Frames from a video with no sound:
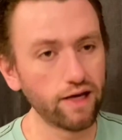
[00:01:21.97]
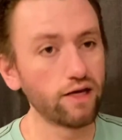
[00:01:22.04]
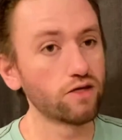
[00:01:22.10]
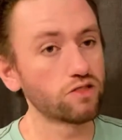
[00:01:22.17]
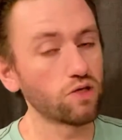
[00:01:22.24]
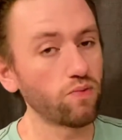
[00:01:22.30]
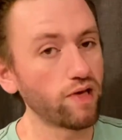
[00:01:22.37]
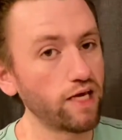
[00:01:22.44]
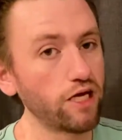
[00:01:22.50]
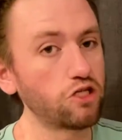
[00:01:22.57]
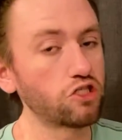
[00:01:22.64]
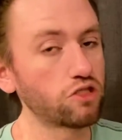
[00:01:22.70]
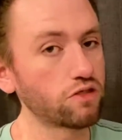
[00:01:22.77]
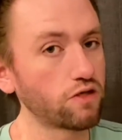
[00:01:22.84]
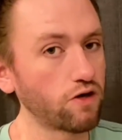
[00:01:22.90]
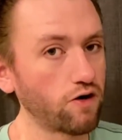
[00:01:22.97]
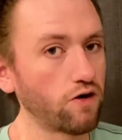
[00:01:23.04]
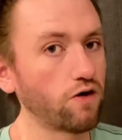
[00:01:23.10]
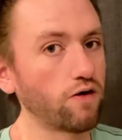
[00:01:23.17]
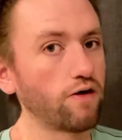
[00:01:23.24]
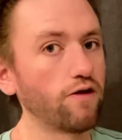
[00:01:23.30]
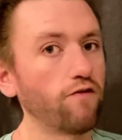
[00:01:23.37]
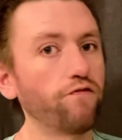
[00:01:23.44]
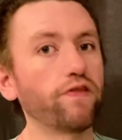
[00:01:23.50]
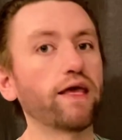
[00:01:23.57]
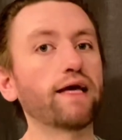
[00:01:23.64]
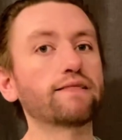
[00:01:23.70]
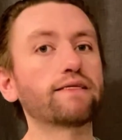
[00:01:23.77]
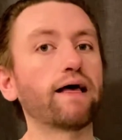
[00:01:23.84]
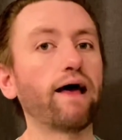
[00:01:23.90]
So each turn
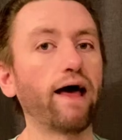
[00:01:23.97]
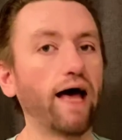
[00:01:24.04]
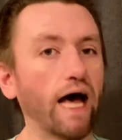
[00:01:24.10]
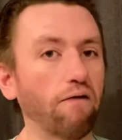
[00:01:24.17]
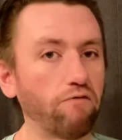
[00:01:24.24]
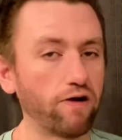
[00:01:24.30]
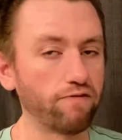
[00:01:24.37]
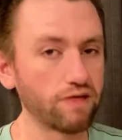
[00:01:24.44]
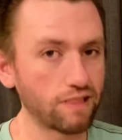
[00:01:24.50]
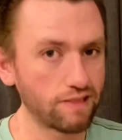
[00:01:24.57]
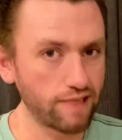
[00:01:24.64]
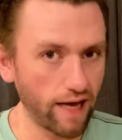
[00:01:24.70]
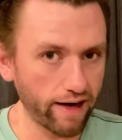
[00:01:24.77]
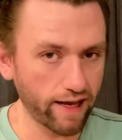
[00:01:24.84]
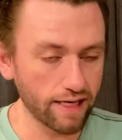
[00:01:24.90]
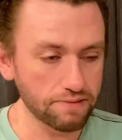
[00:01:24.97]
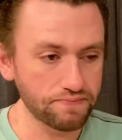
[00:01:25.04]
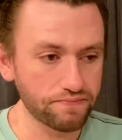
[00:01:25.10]
is half of a second.